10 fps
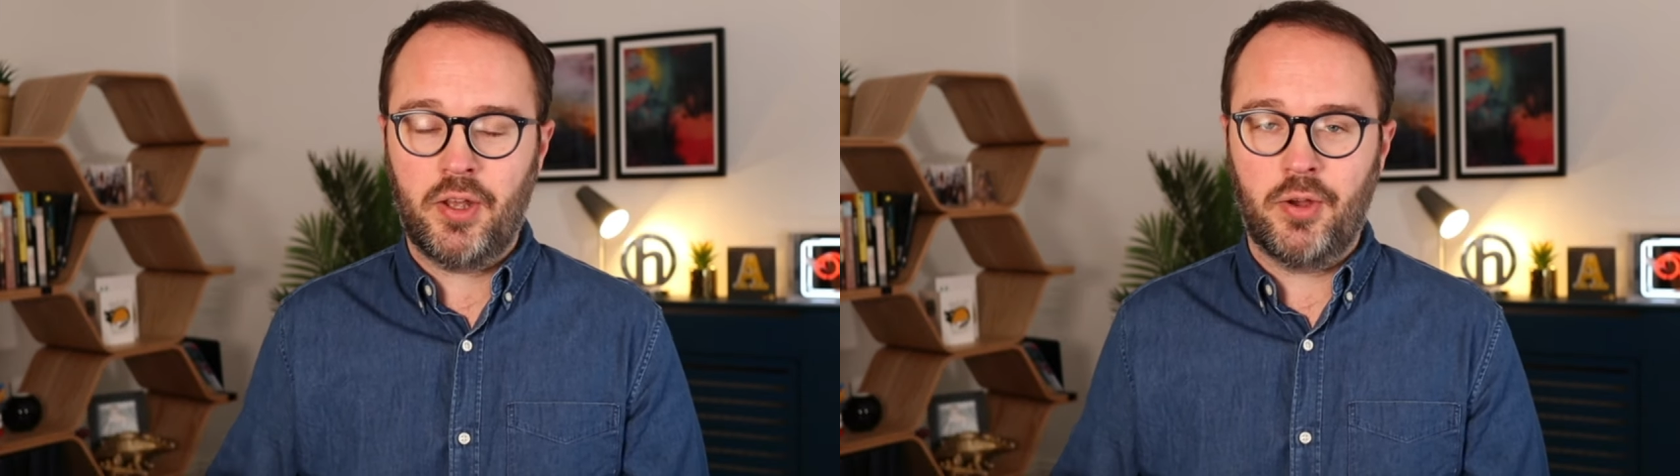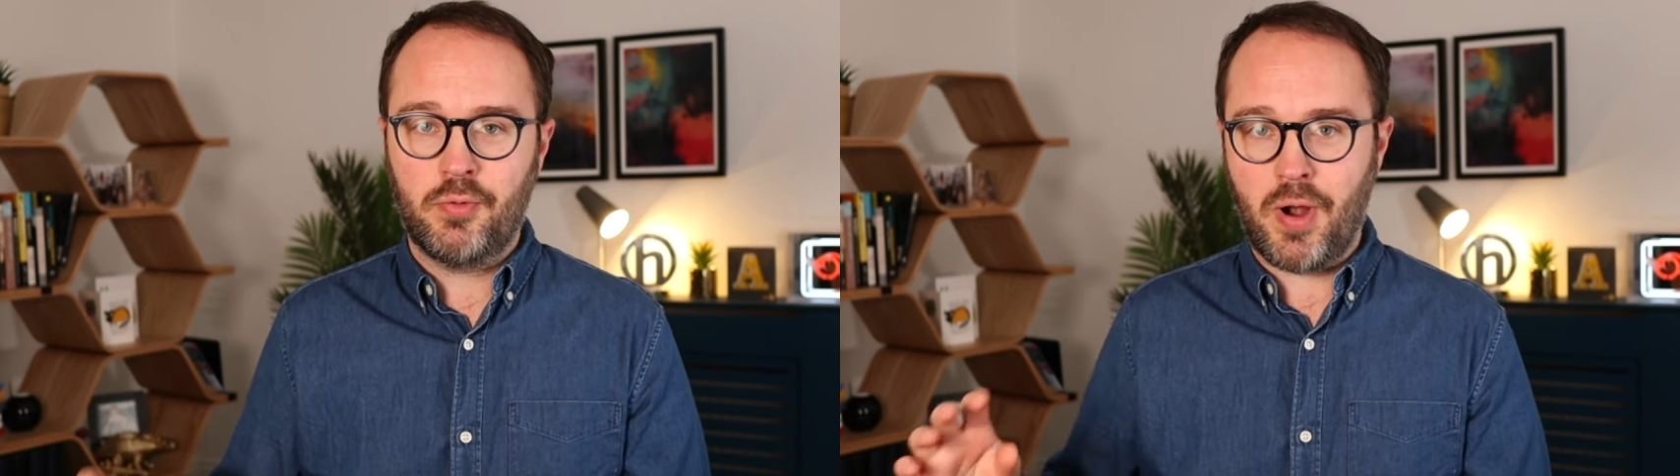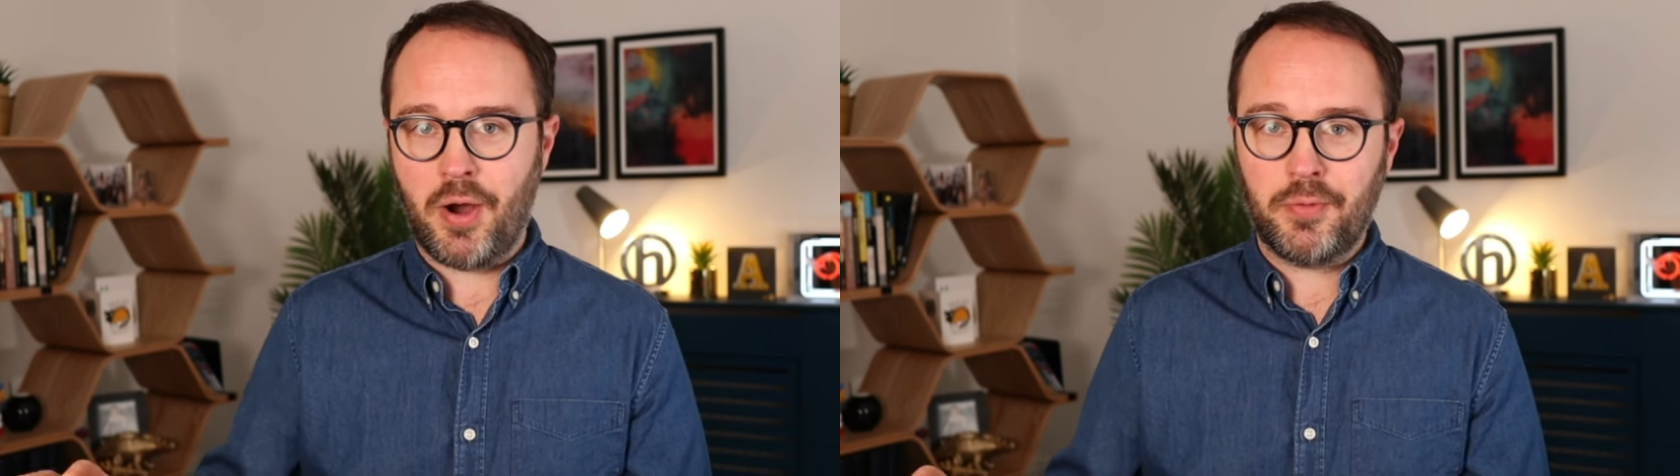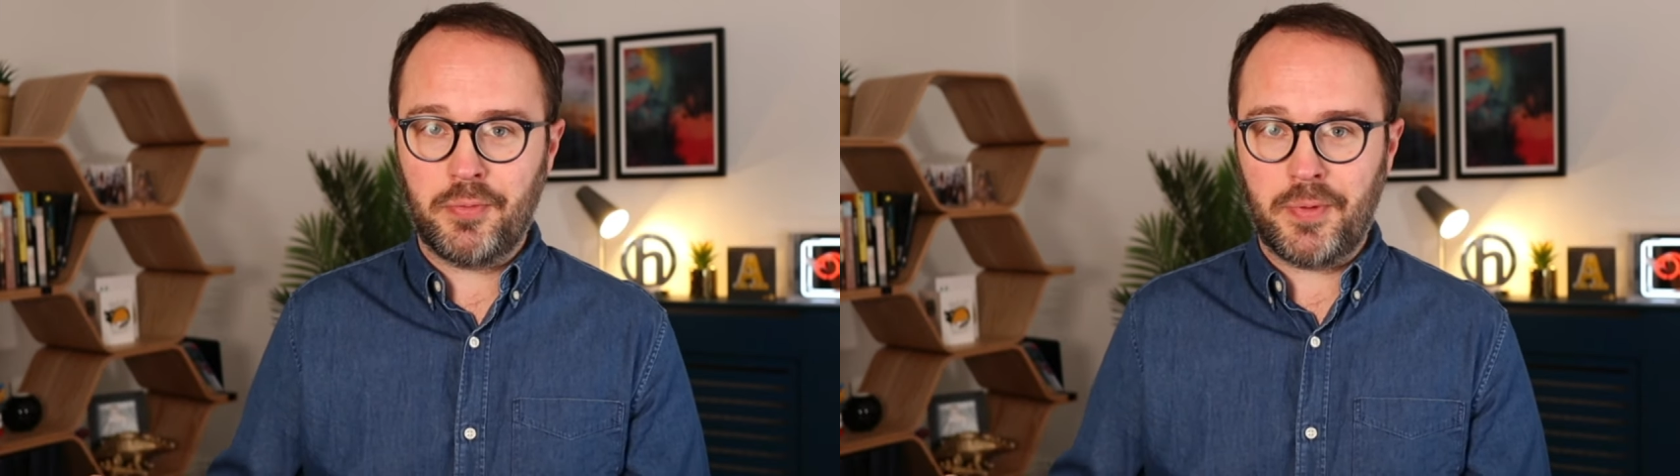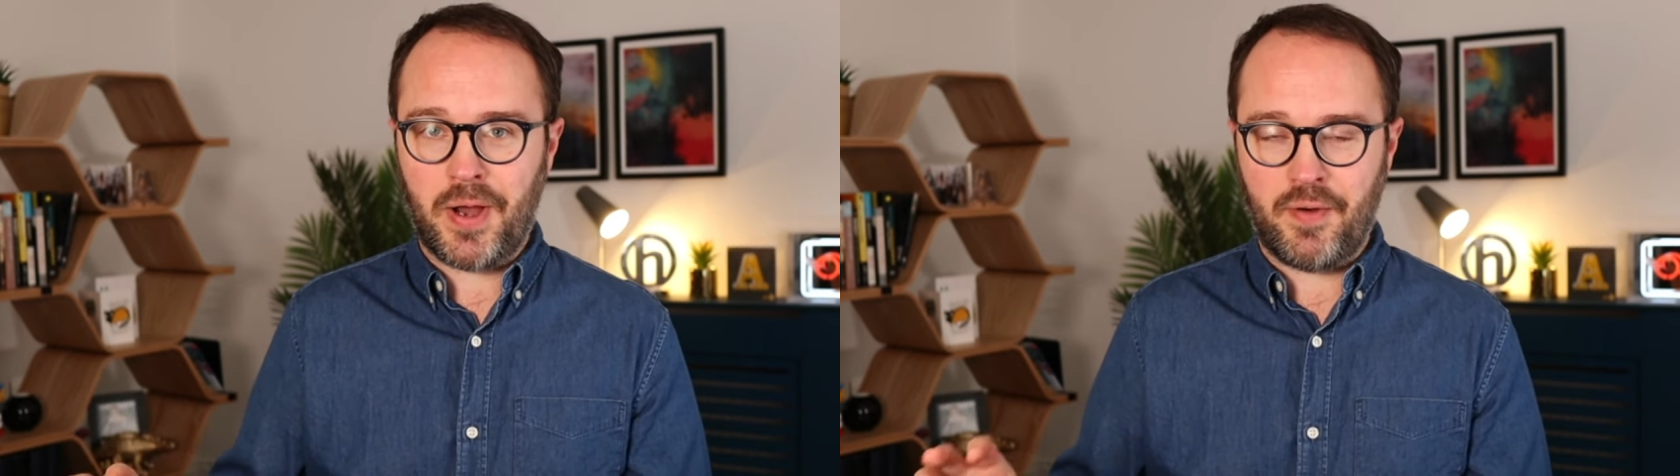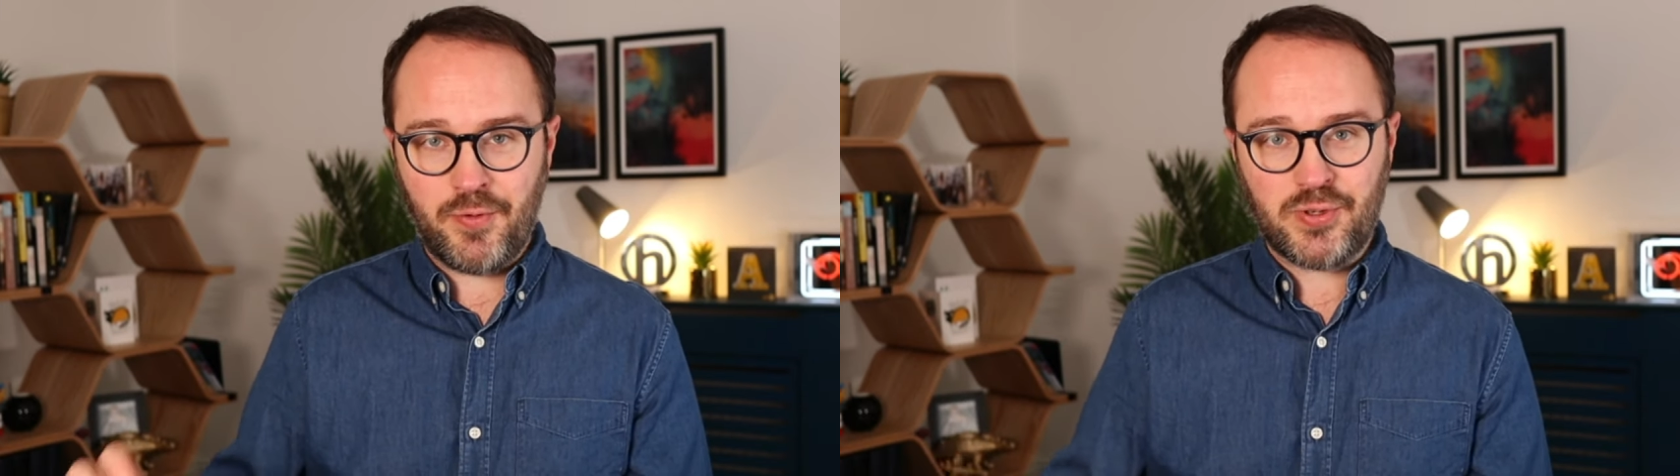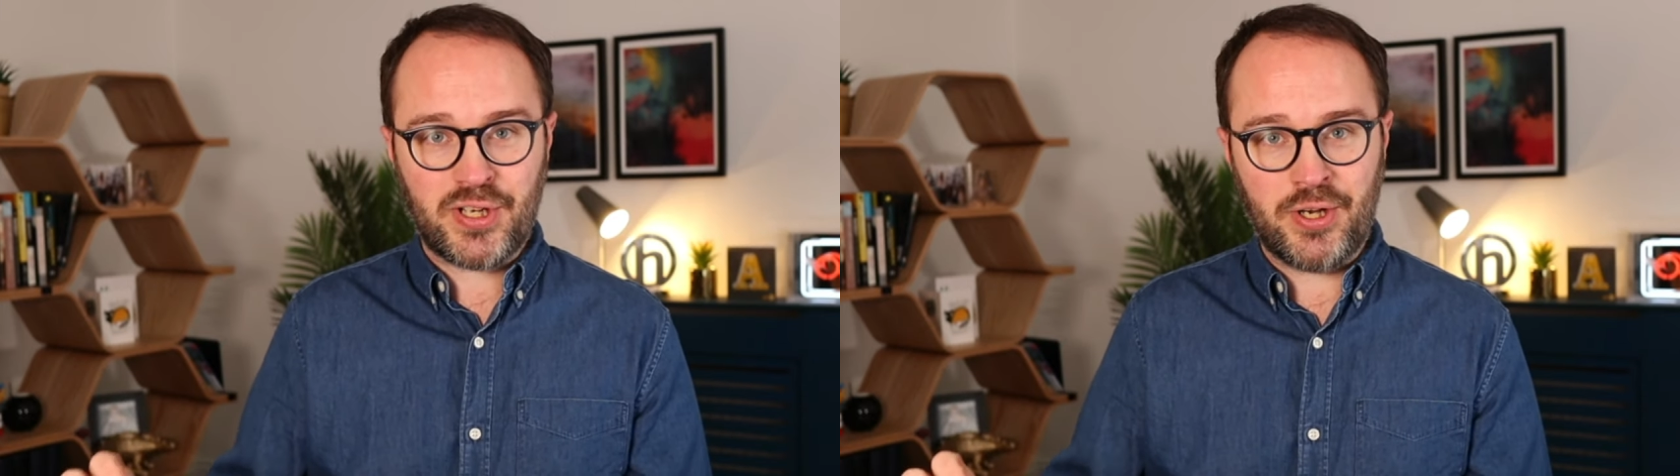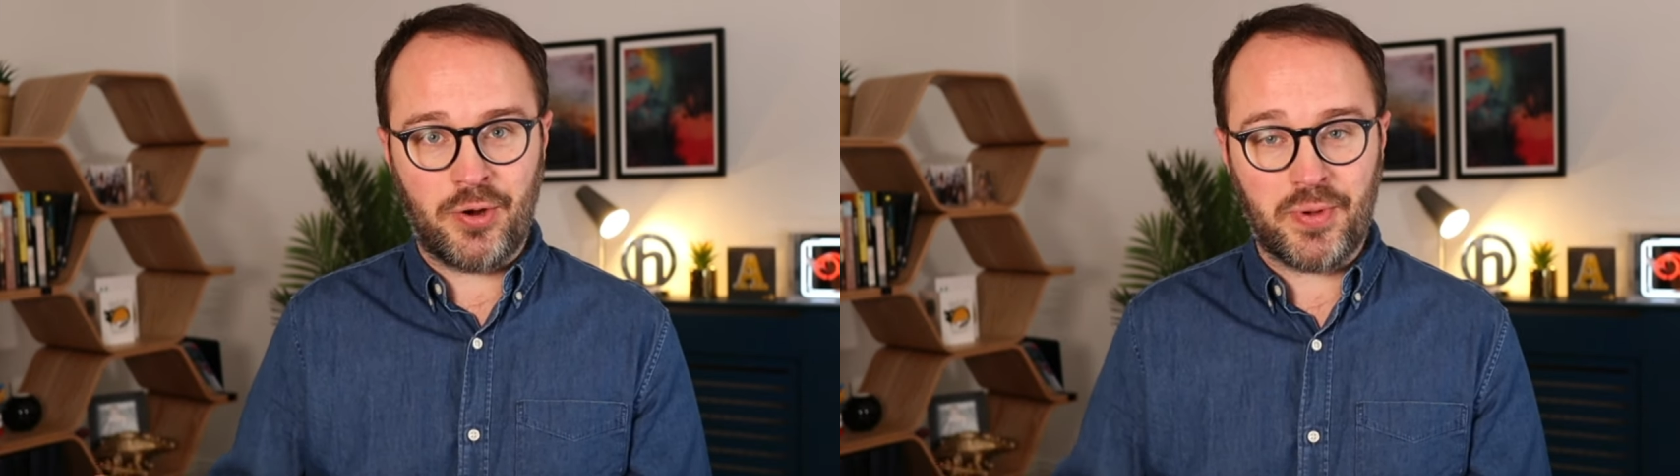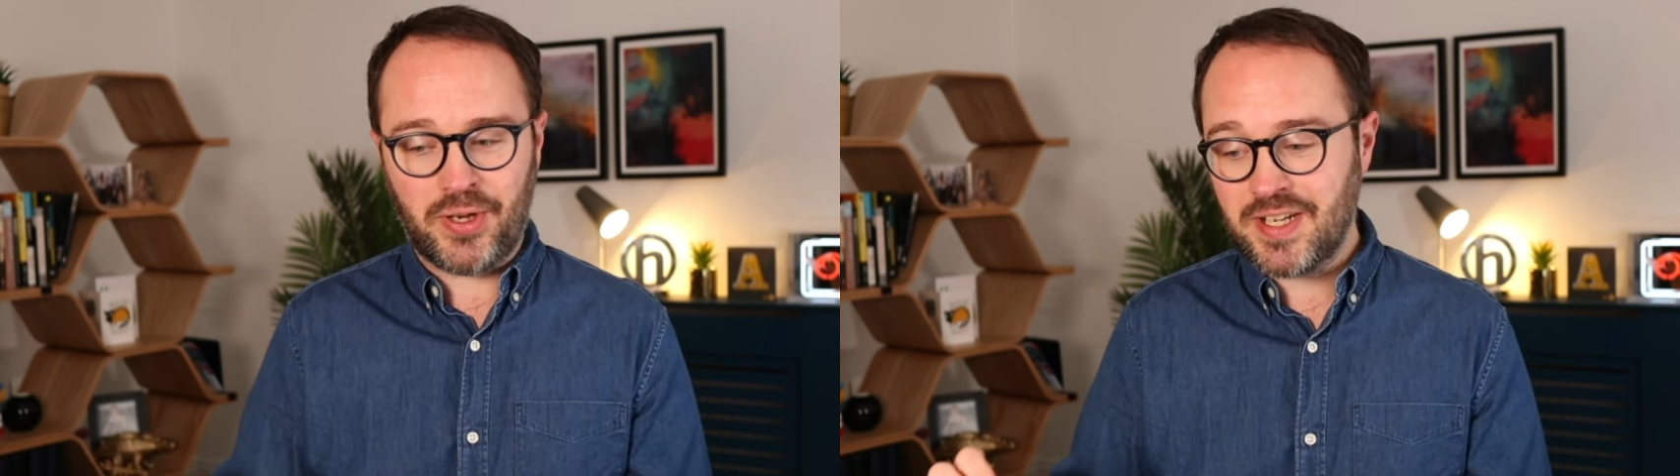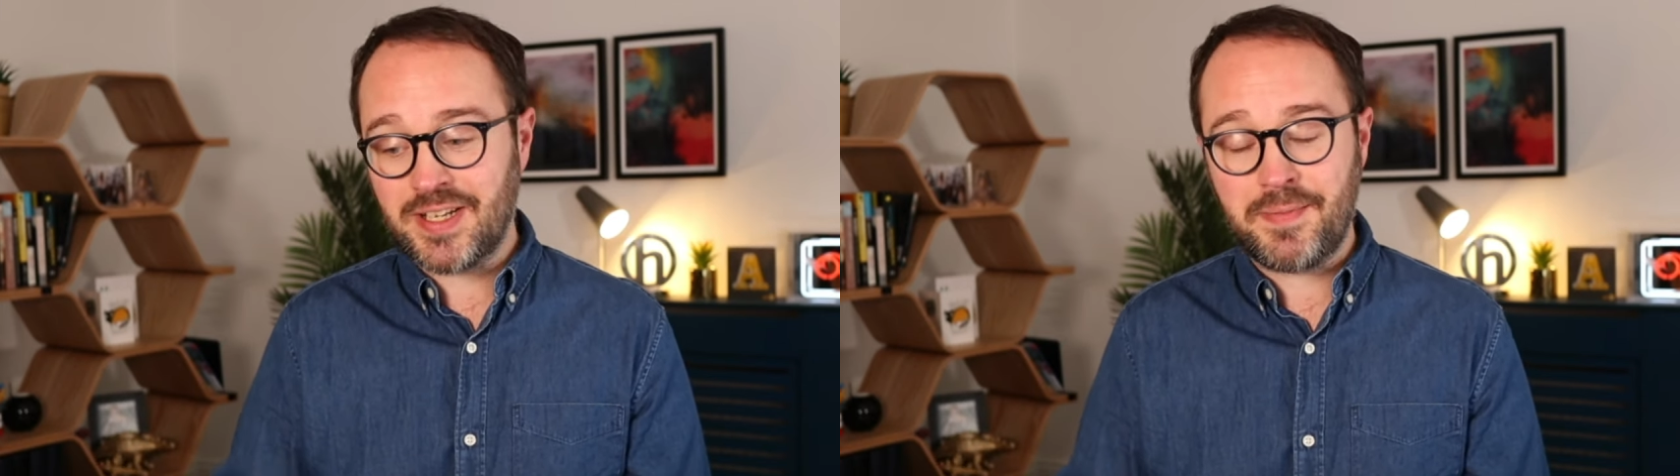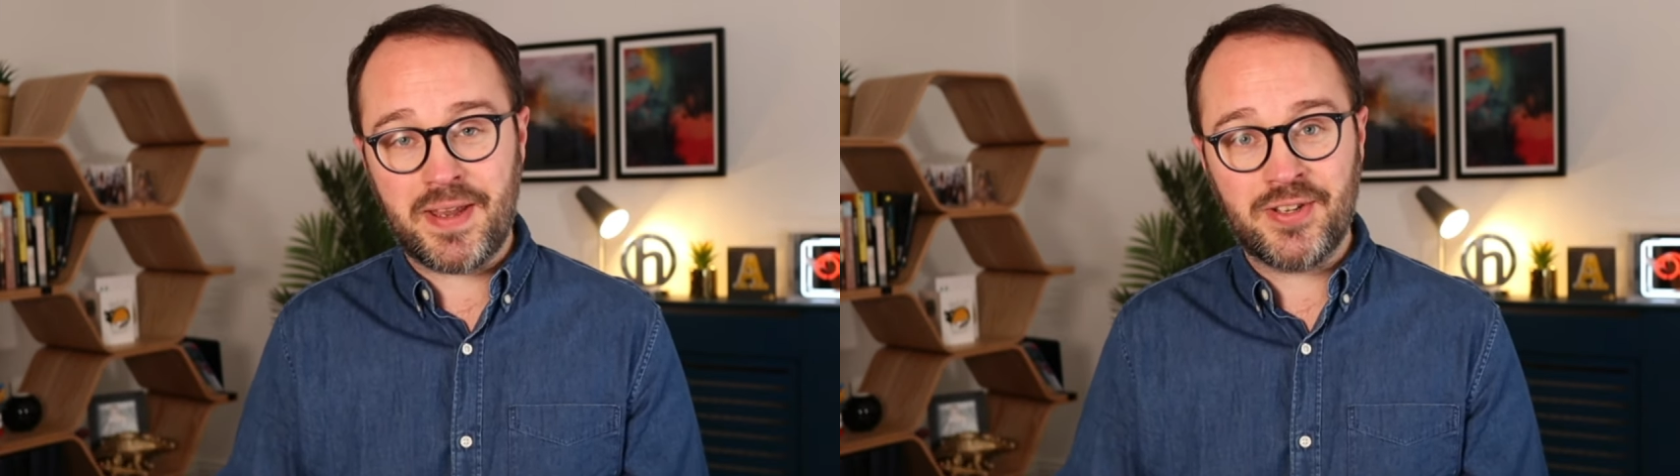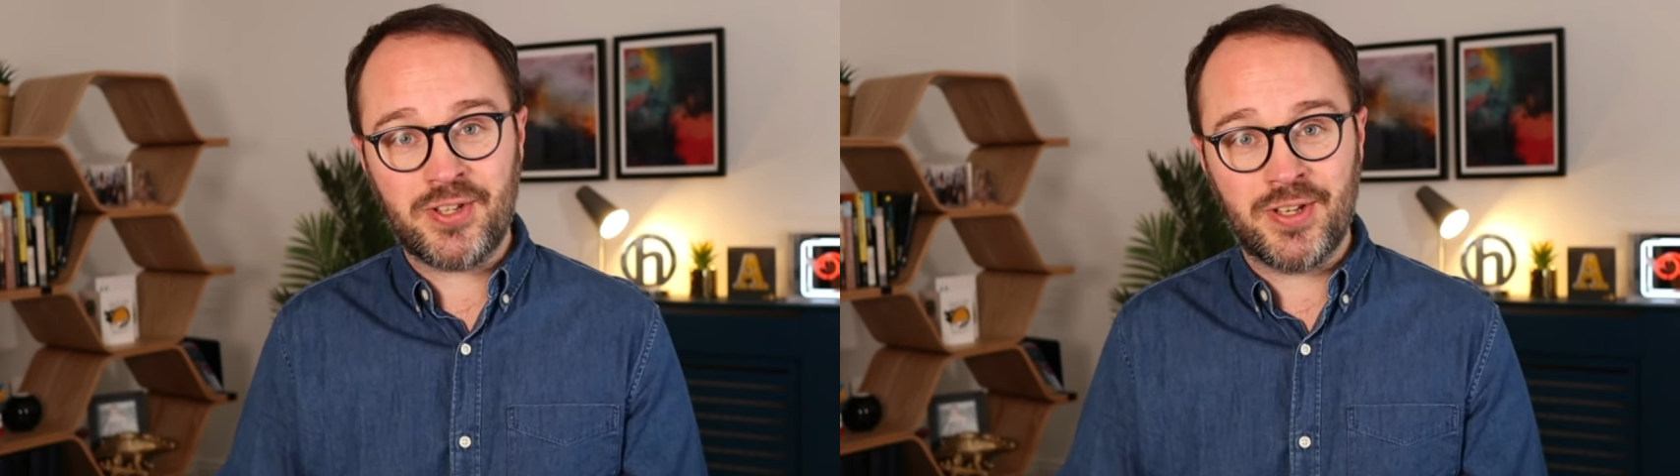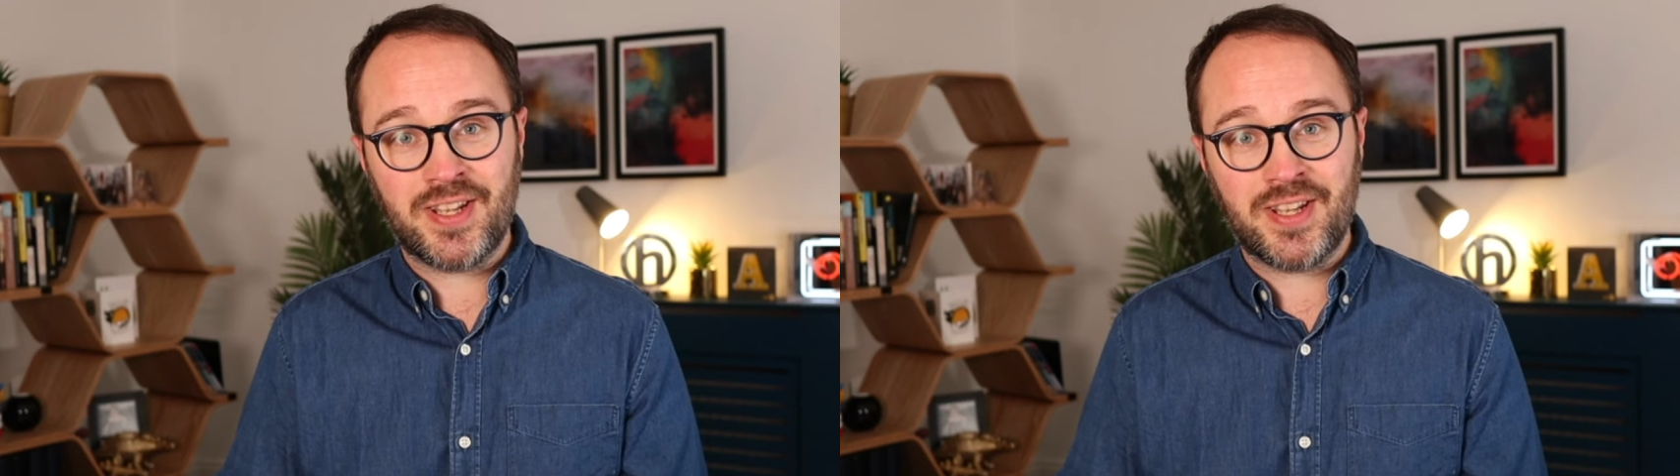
Well, unfortunately not, because as I mentioned,